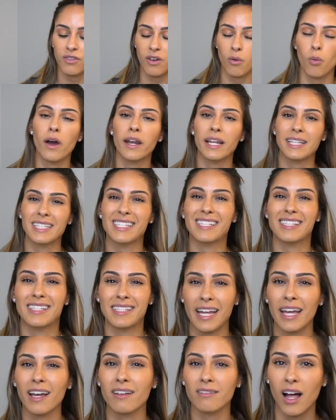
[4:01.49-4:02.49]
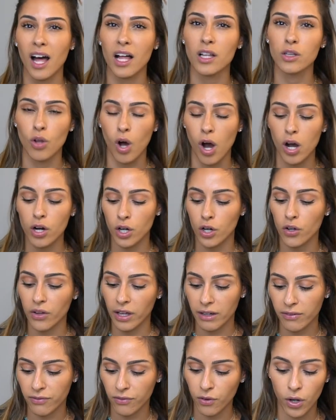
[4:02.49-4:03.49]
I want it to stay a lot longer,
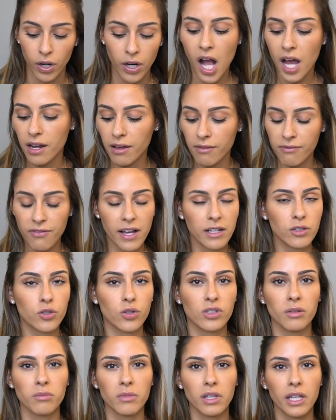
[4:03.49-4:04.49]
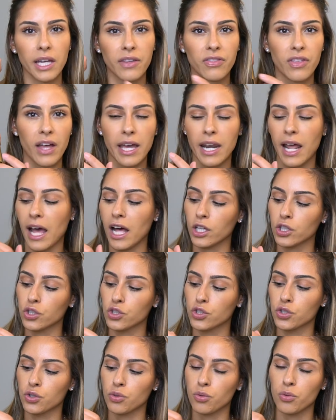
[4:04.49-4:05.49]
like for an event or something like that, I'll
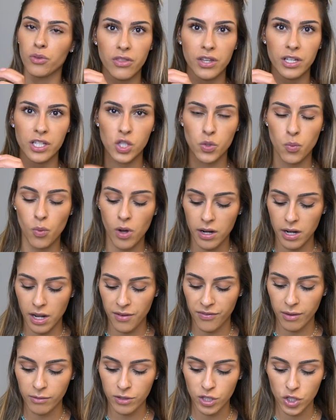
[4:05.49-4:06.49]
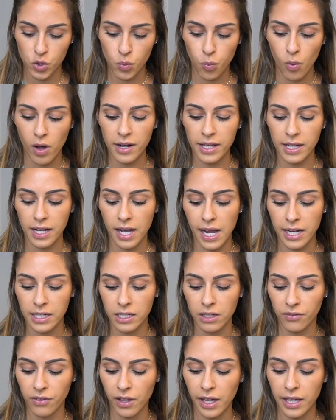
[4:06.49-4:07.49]
do this one. If I just want it kind
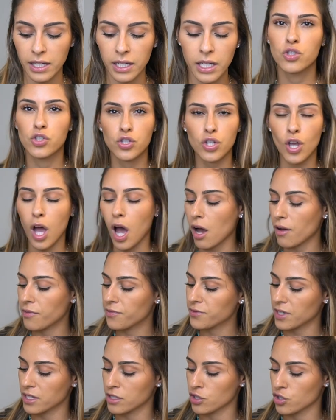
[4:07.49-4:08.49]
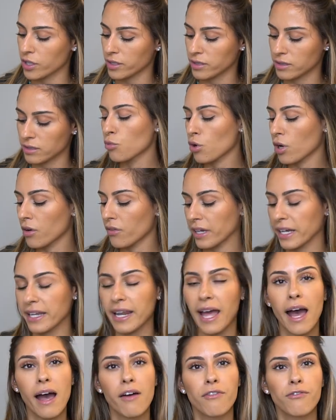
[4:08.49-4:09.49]
of like soft and just more like an
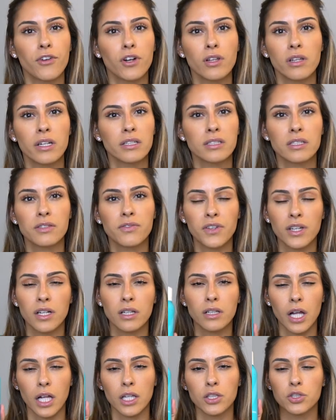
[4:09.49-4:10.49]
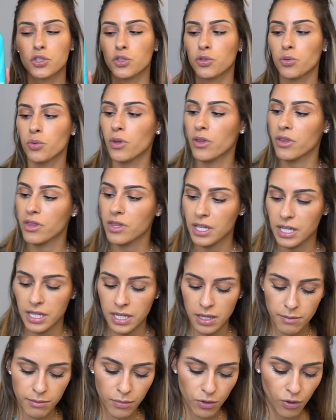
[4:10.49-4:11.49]
effortless feel, I'll do
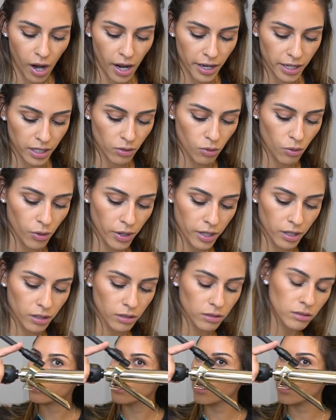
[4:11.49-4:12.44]
the Moroccanoil.